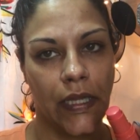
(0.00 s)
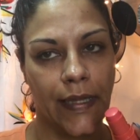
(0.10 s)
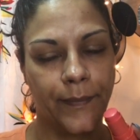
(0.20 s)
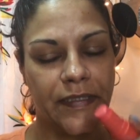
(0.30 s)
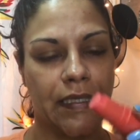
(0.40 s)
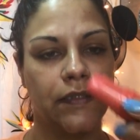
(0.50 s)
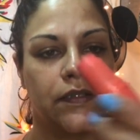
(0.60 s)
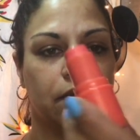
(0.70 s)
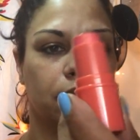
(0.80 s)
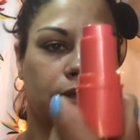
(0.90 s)
lip
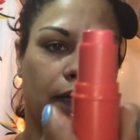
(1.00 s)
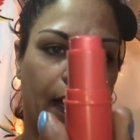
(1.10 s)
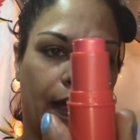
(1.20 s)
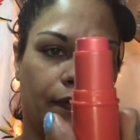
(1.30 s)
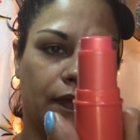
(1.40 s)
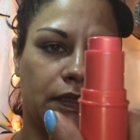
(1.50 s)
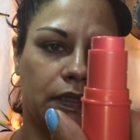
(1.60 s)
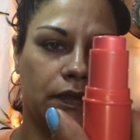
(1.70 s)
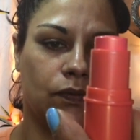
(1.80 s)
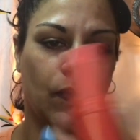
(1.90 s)
tint, and
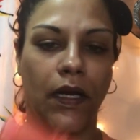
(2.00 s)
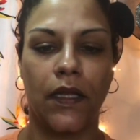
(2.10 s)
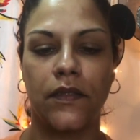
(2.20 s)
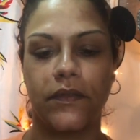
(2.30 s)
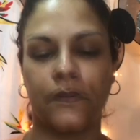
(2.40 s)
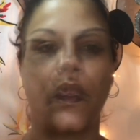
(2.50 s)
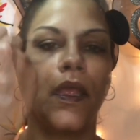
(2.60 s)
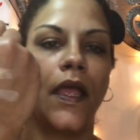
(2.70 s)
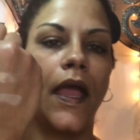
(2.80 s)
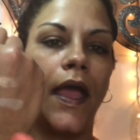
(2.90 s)
this is what it is,
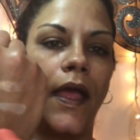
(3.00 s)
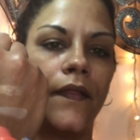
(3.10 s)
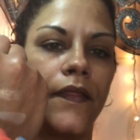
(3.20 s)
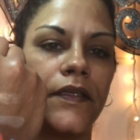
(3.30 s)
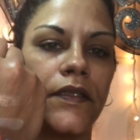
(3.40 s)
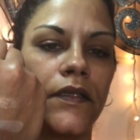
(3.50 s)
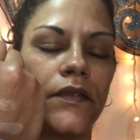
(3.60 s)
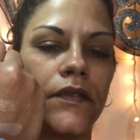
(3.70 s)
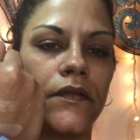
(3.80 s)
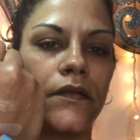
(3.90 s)
and this
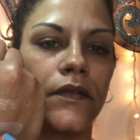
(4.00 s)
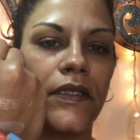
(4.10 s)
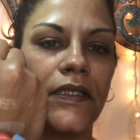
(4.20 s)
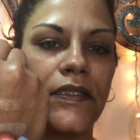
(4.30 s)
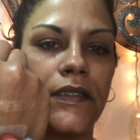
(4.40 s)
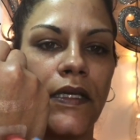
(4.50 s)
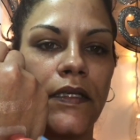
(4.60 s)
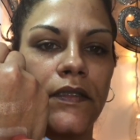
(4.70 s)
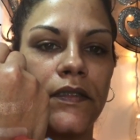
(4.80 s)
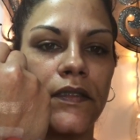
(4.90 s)
is the
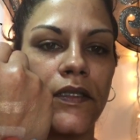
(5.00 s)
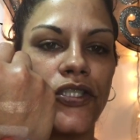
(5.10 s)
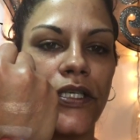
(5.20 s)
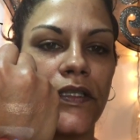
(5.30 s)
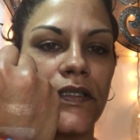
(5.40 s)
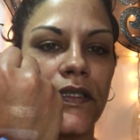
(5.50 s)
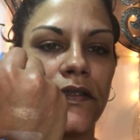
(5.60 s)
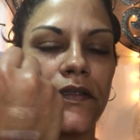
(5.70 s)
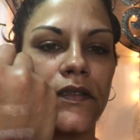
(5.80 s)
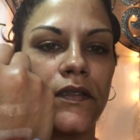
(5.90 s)
tint, the cheek
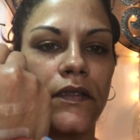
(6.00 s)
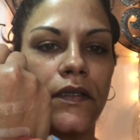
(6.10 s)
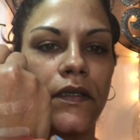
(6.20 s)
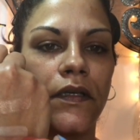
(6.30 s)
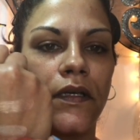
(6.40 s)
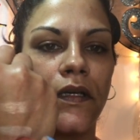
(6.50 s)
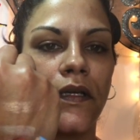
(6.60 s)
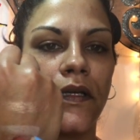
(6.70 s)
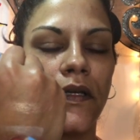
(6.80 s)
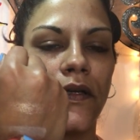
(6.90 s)
tint,
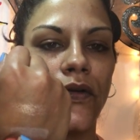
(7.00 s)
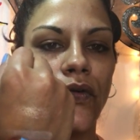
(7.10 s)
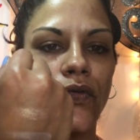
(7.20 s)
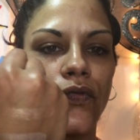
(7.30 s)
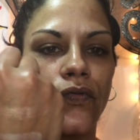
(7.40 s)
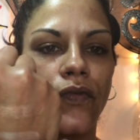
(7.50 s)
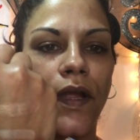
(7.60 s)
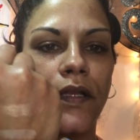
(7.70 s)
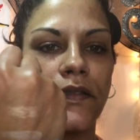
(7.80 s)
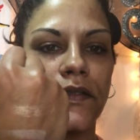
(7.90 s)

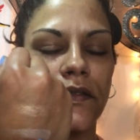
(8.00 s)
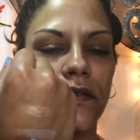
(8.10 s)
right